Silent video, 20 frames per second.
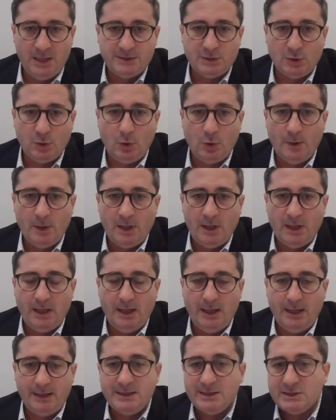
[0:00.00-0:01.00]
So
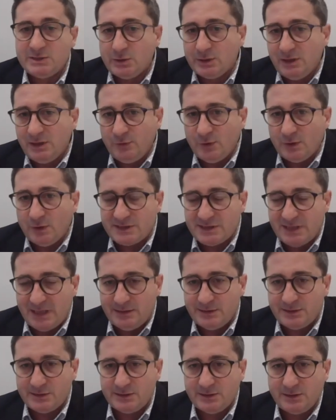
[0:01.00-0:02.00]
this will give you a
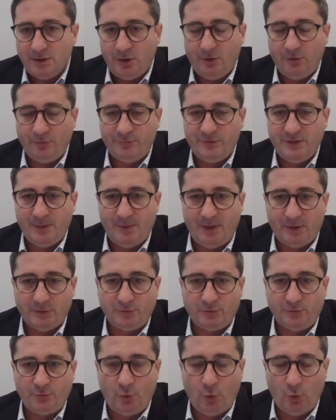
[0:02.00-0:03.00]
sense of the
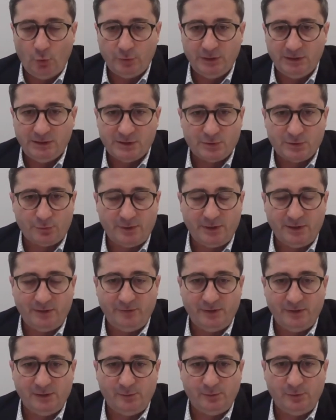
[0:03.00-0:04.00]
amount of code that is already
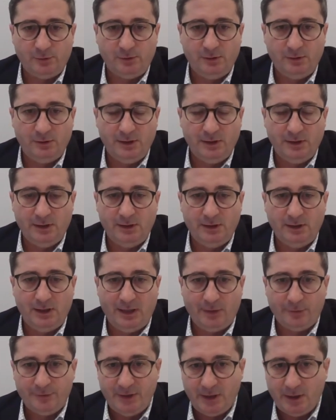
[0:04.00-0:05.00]
available
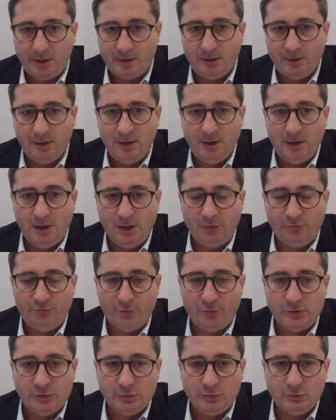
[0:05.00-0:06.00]
out there
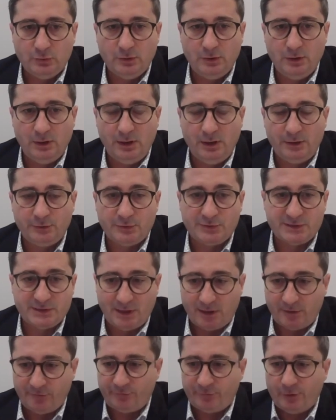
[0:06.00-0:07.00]
for you to
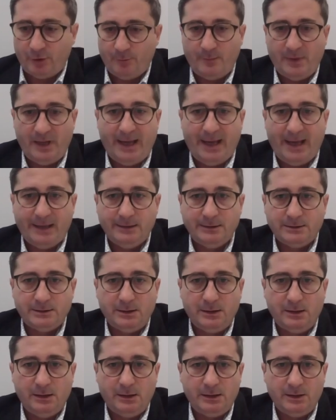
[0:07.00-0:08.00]
start from and
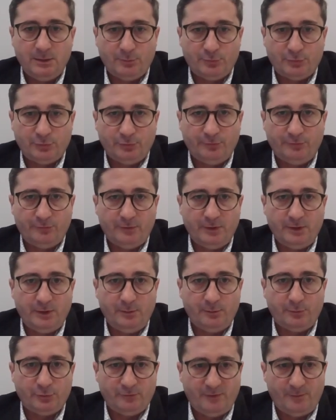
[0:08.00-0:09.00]
improve
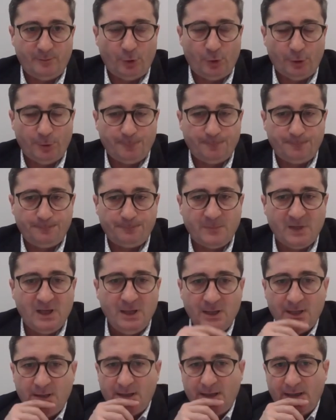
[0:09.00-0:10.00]
upon.
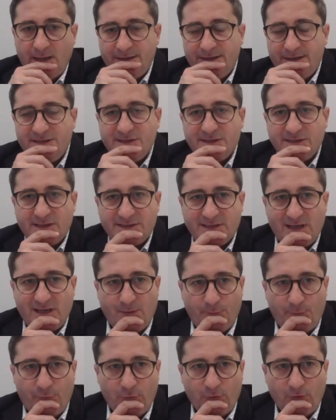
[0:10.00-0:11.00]
This is a
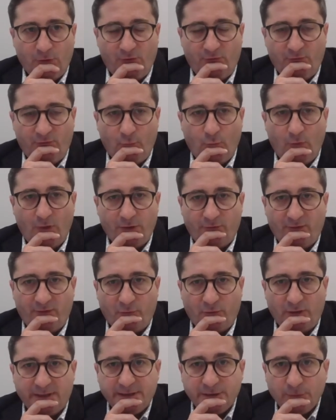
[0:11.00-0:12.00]
sample of one of
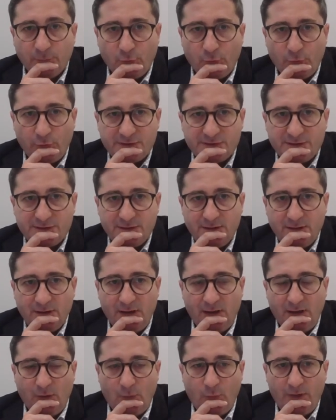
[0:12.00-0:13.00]
our leaderboards
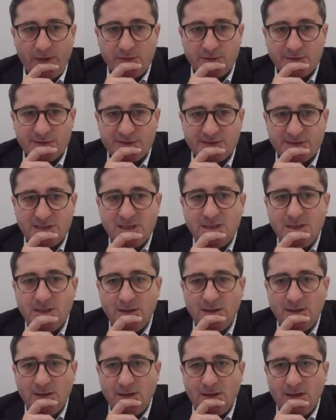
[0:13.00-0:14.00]
where you see
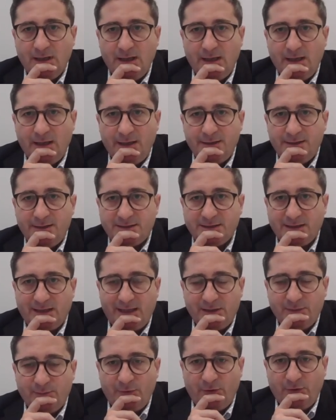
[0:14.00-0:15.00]
the
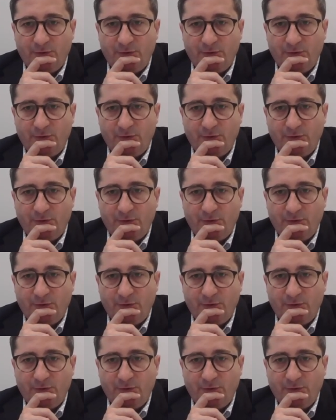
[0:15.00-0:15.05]
type